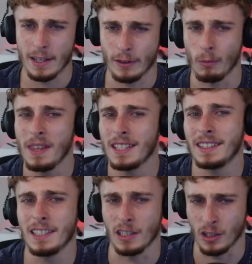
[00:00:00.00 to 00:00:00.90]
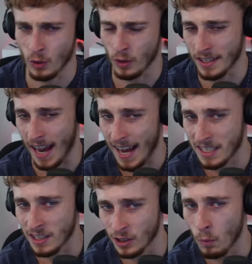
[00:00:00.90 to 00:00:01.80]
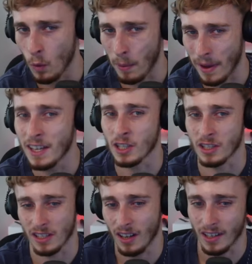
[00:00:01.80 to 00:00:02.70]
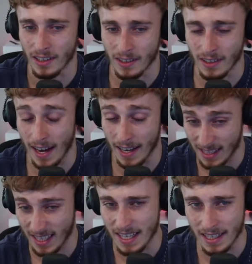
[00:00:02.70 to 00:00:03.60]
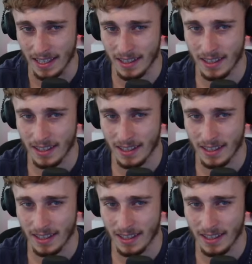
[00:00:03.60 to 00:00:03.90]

From this distance, you can actually somewhat picture the line and see it,